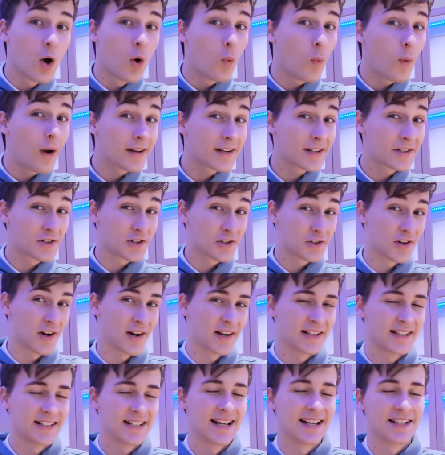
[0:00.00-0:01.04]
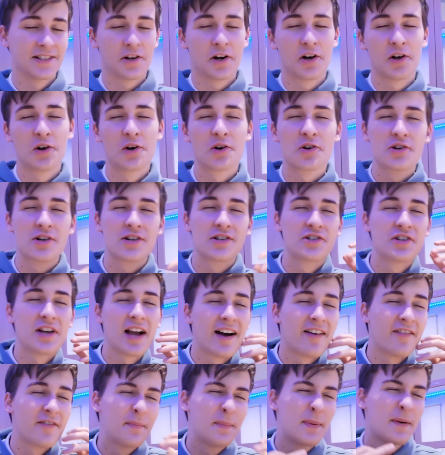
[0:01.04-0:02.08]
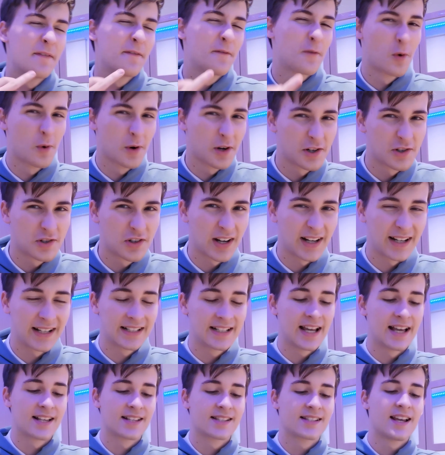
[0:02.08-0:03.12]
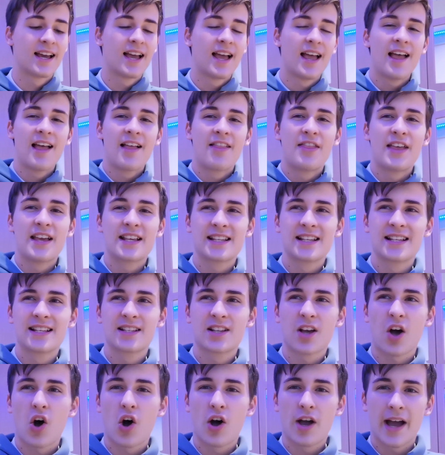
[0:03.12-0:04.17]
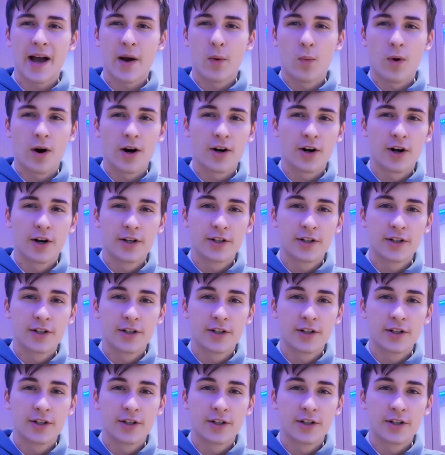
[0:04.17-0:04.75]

When is your tracking test? How long do you have before your tracking test? This is how I work